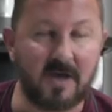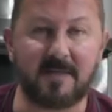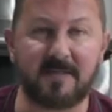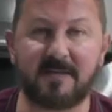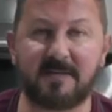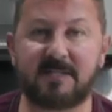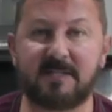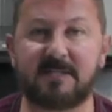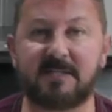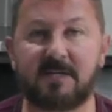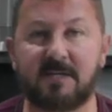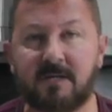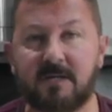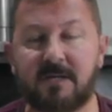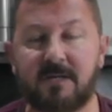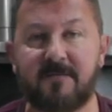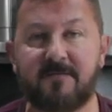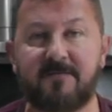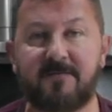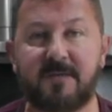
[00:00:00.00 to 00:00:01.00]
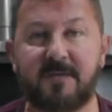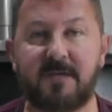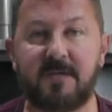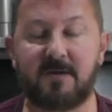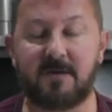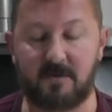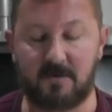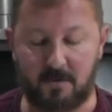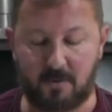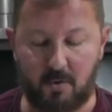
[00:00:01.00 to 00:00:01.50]
This is gonna give the
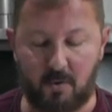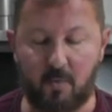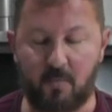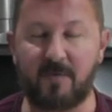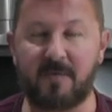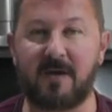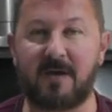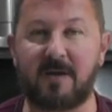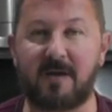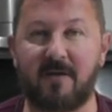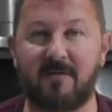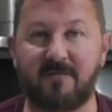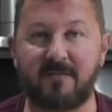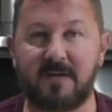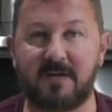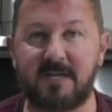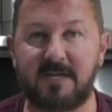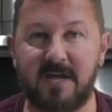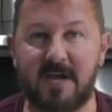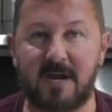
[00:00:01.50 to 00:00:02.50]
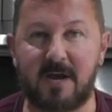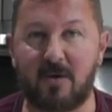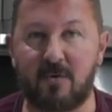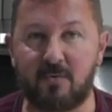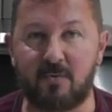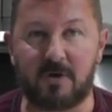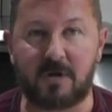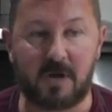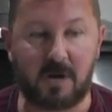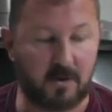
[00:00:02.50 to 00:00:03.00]
uh, korma that lovely yellow
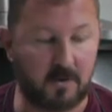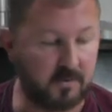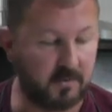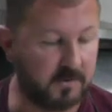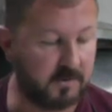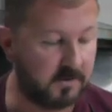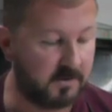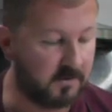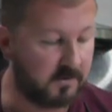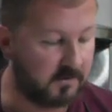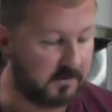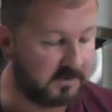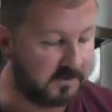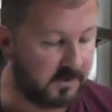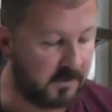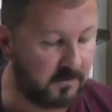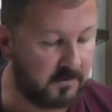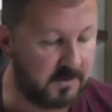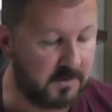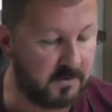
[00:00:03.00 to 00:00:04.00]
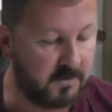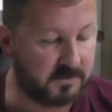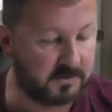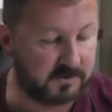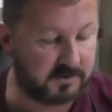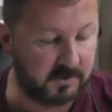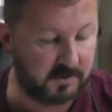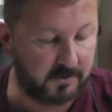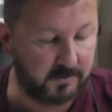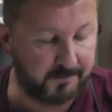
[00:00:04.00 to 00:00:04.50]
glow that you're so
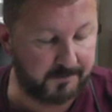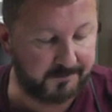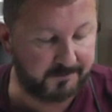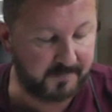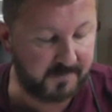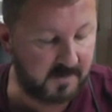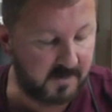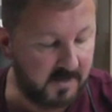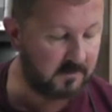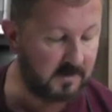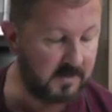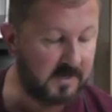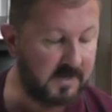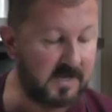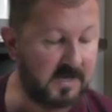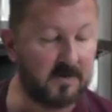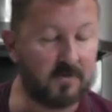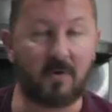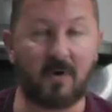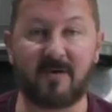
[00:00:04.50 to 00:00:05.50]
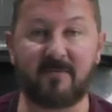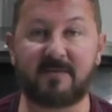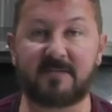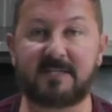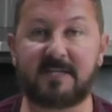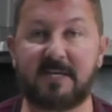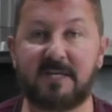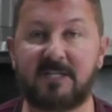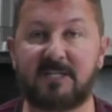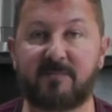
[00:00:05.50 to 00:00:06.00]
used to. Here I have a
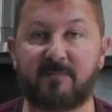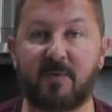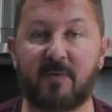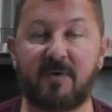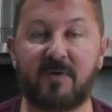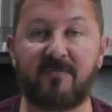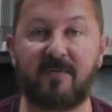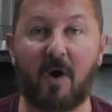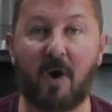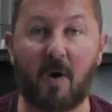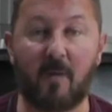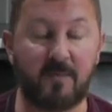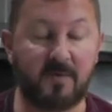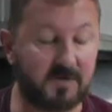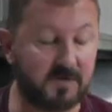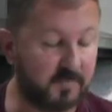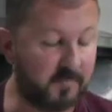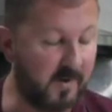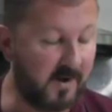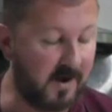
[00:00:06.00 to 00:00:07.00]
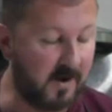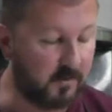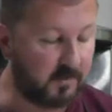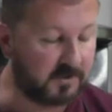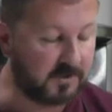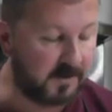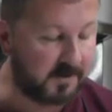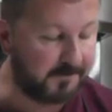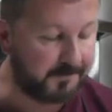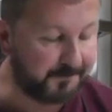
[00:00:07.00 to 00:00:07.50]
teaspoon of almond
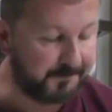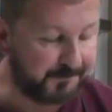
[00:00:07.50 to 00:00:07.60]
powder.